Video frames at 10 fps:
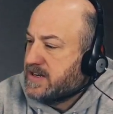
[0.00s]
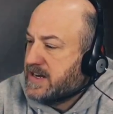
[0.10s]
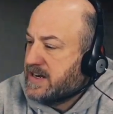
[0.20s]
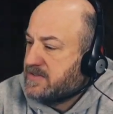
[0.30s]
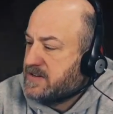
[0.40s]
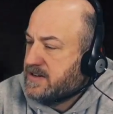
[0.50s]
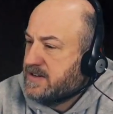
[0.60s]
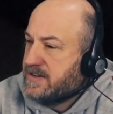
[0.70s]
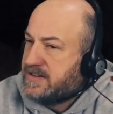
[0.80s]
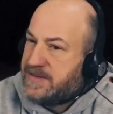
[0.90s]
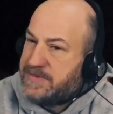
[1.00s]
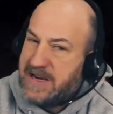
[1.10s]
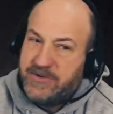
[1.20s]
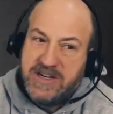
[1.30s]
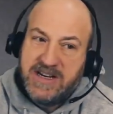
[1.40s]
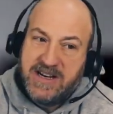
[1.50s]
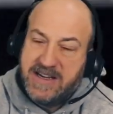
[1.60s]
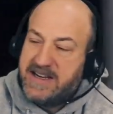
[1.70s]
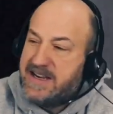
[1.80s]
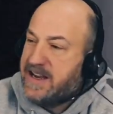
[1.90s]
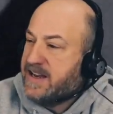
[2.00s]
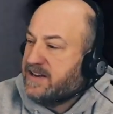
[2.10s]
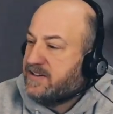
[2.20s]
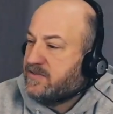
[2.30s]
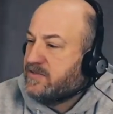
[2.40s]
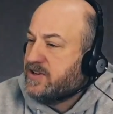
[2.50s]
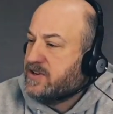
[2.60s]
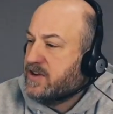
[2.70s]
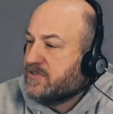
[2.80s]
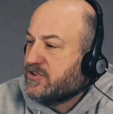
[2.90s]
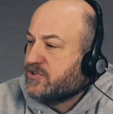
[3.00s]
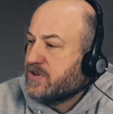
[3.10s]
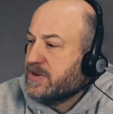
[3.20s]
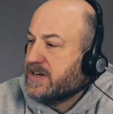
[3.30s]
Now, sometimes you get lucky and you don't have to trim in